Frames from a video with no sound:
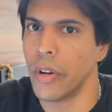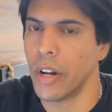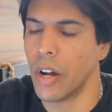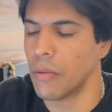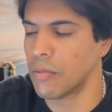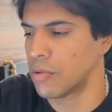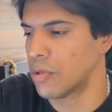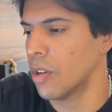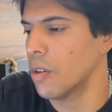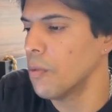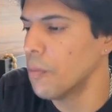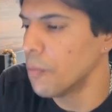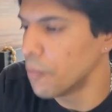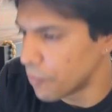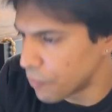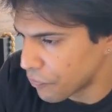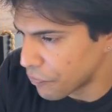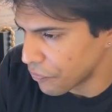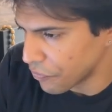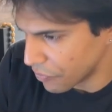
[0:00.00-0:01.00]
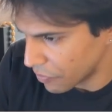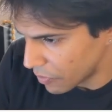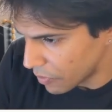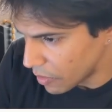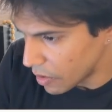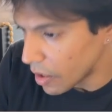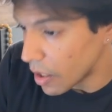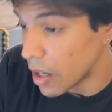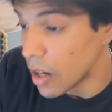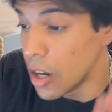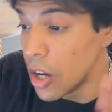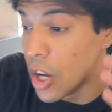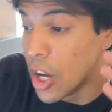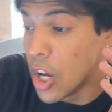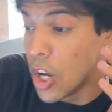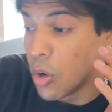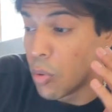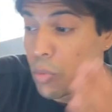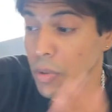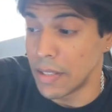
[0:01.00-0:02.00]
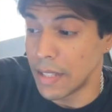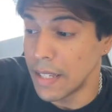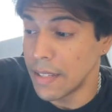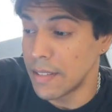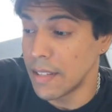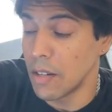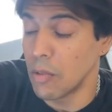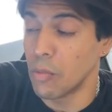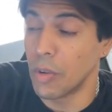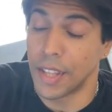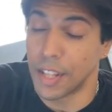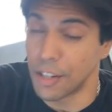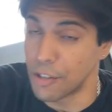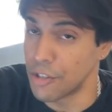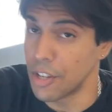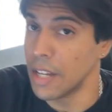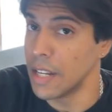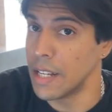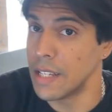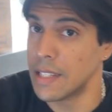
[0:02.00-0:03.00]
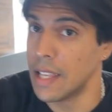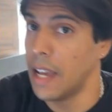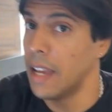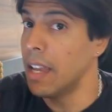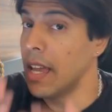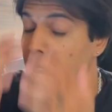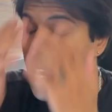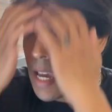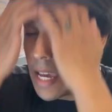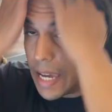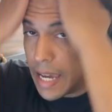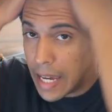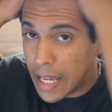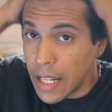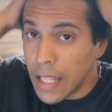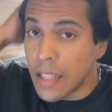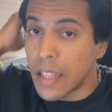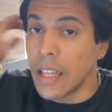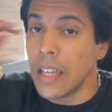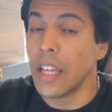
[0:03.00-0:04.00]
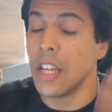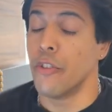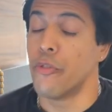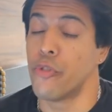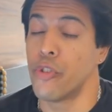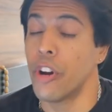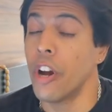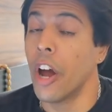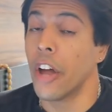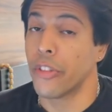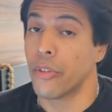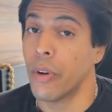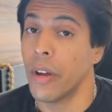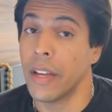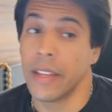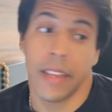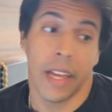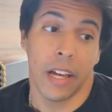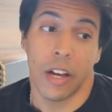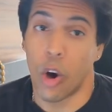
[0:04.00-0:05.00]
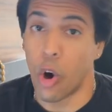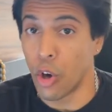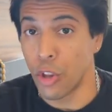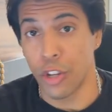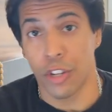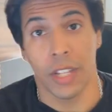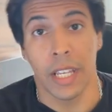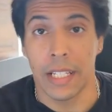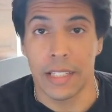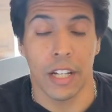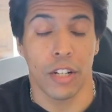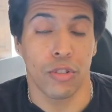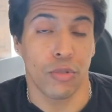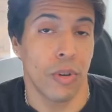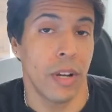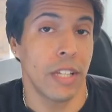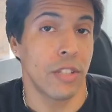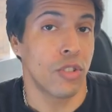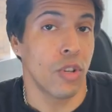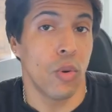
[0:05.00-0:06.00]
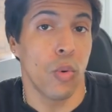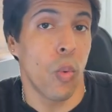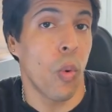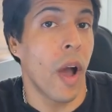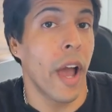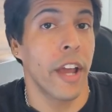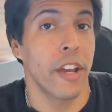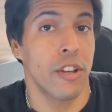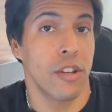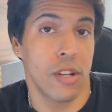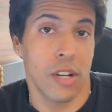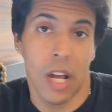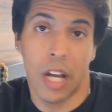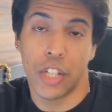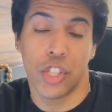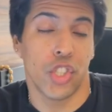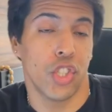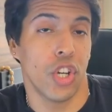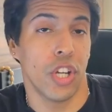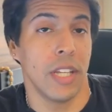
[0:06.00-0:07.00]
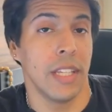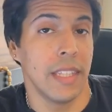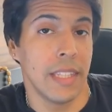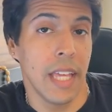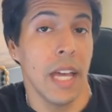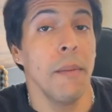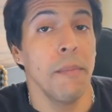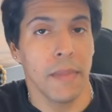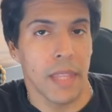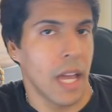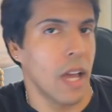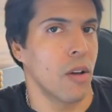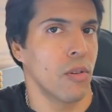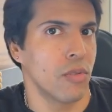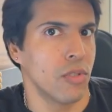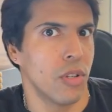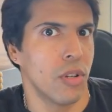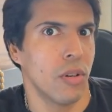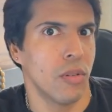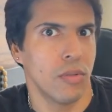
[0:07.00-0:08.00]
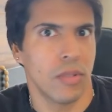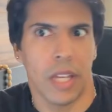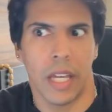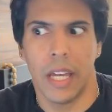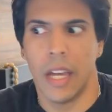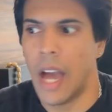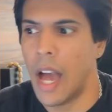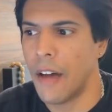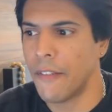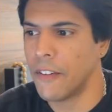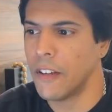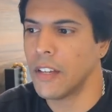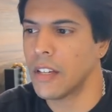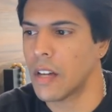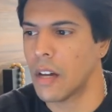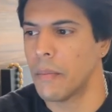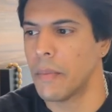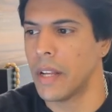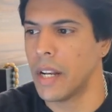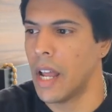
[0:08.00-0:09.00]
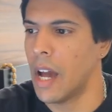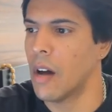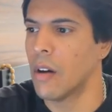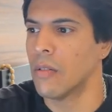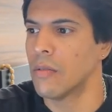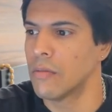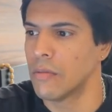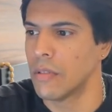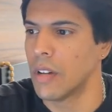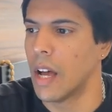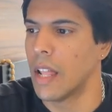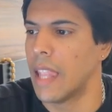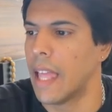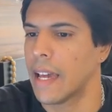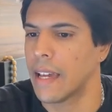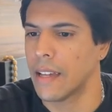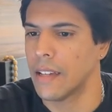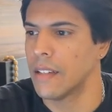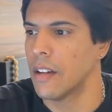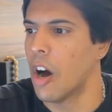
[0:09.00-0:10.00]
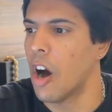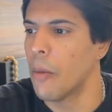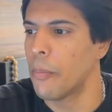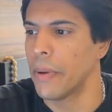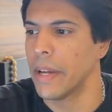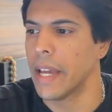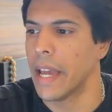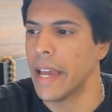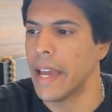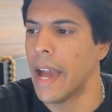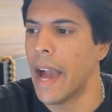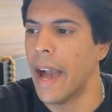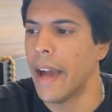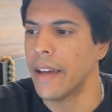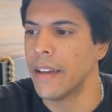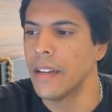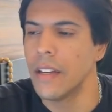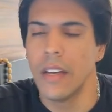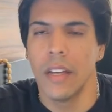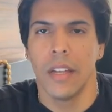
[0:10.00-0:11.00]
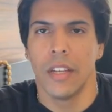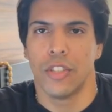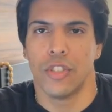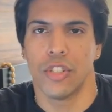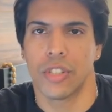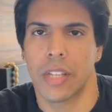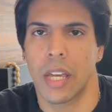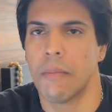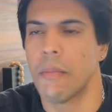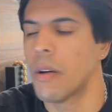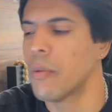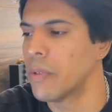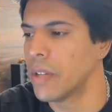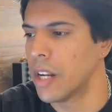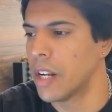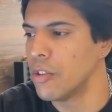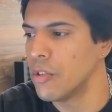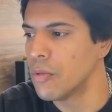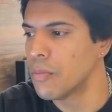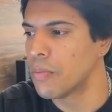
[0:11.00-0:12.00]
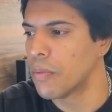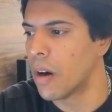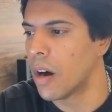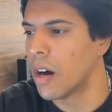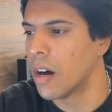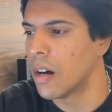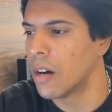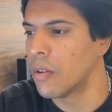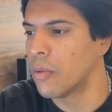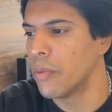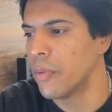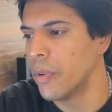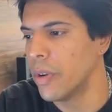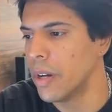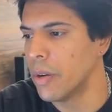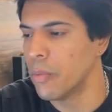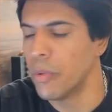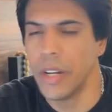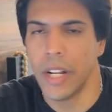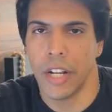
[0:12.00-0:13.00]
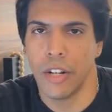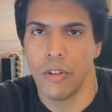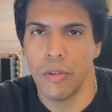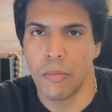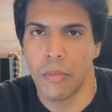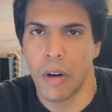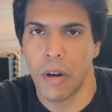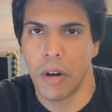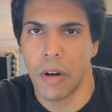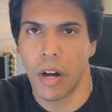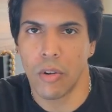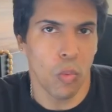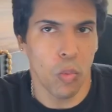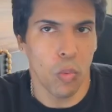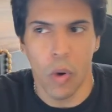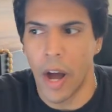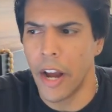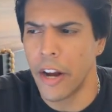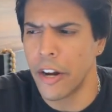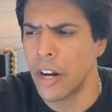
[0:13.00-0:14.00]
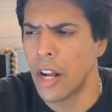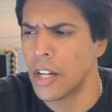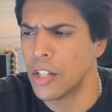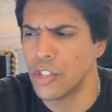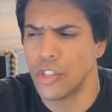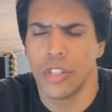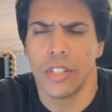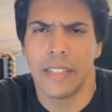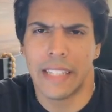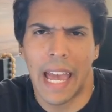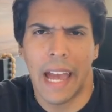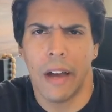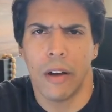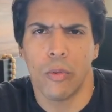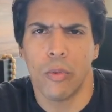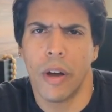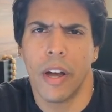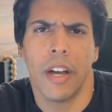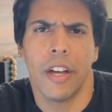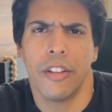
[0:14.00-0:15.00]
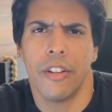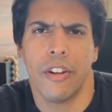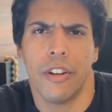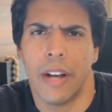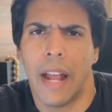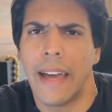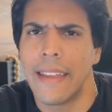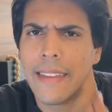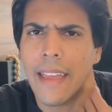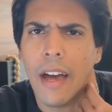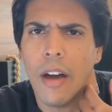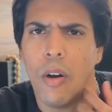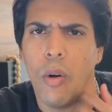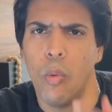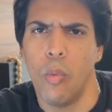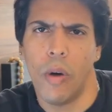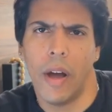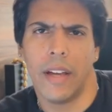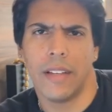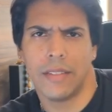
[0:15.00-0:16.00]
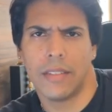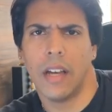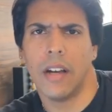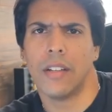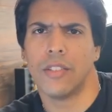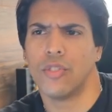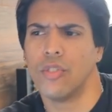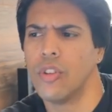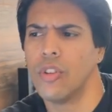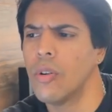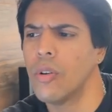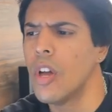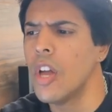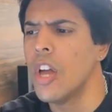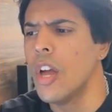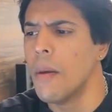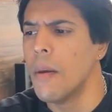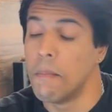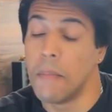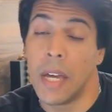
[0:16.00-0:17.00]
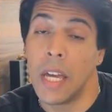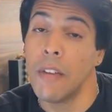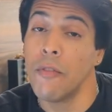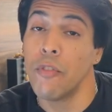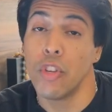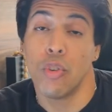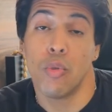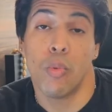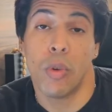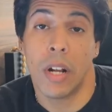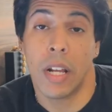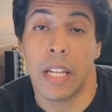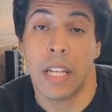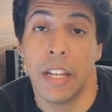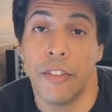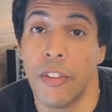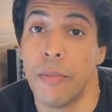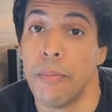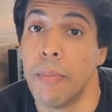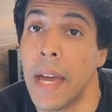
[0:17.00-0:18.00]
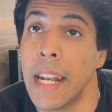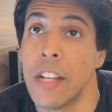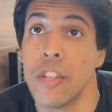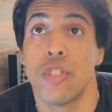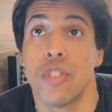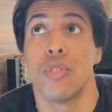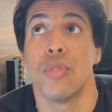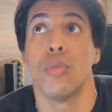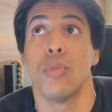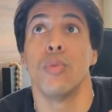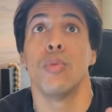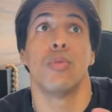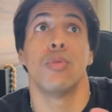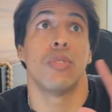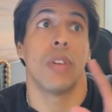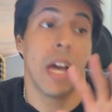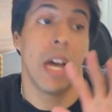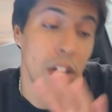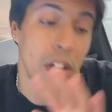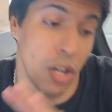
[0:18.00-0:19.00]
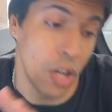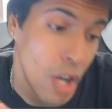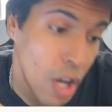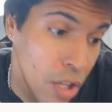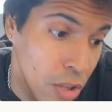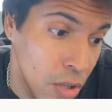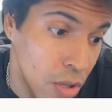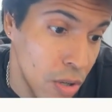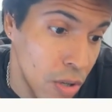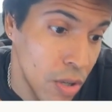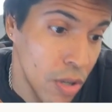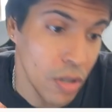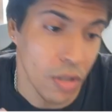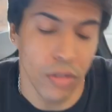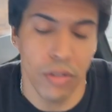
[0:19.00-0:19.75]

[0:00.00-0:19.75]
up. So with this thing, what they're saying is like anything, if we're a threat, then other things are threats. So why are you not shutting them down? They haven't coming out like an open AI just came out with a new model. Why are not down? Why are they not down? Why is us? Maybe you want to give advantage to another,